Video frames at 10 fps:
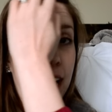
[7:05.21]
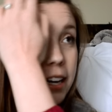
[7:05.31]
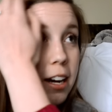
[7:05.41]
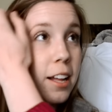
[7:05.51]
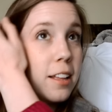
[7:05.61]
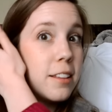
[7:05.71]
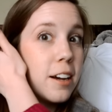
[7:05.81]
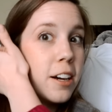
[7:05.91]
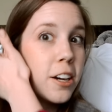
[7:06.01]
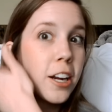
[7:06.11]
I got the
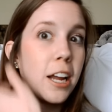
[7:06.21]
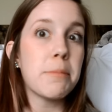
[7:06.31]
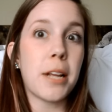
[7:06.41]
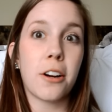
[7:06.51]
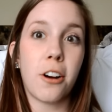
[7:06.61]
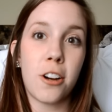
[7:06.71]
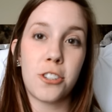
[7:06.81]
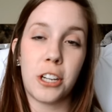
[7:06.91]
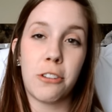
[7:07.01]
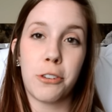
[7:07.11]
Hunger Games at a
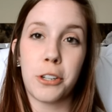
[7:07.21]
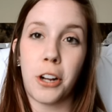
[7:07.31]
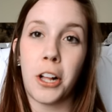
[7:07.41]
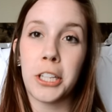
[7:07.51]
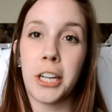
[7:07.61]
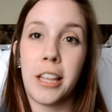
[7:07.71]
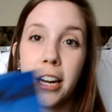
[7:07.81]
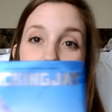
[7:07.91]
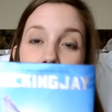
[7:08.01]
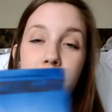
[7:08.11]
garage sale for a dollar, and
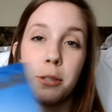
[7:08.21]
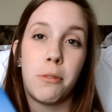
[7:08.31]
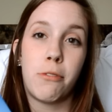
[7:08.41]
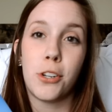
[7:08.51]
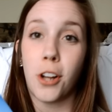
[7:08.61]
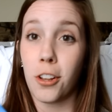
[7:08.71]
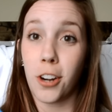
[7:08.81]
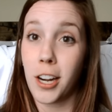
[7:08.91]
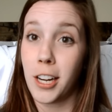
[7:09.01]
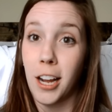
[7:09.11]
then I got this one for a dollar
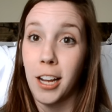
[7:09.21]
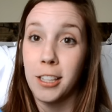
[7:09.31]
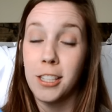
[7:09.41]
ninety-nine.